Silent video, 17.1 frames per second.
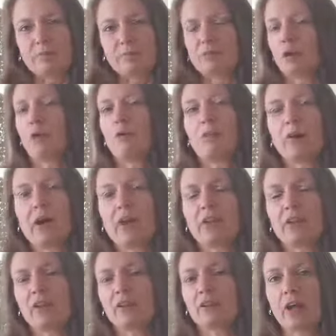don't
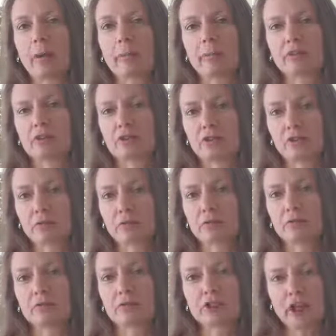bad things happen
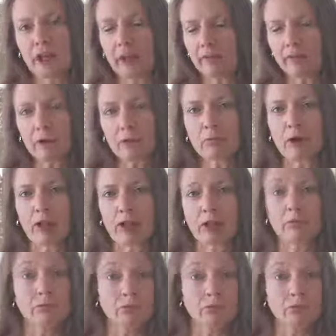to to everyone?